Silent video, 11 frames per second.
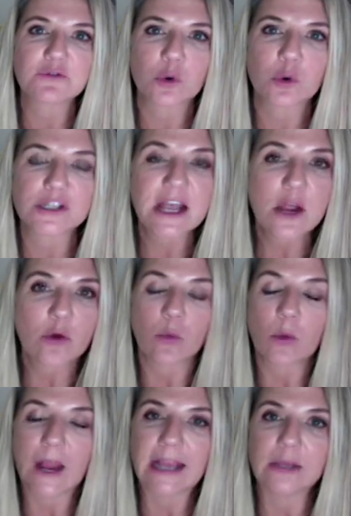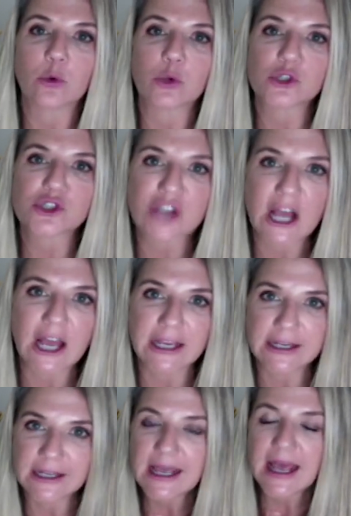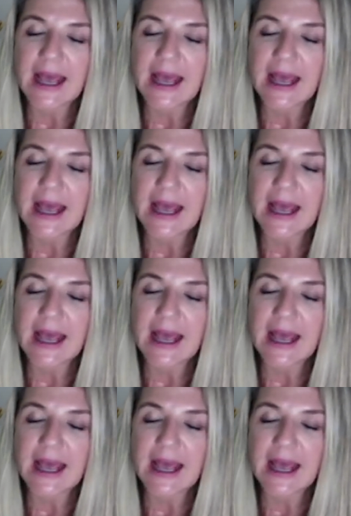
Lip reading: of doors, rain or shine.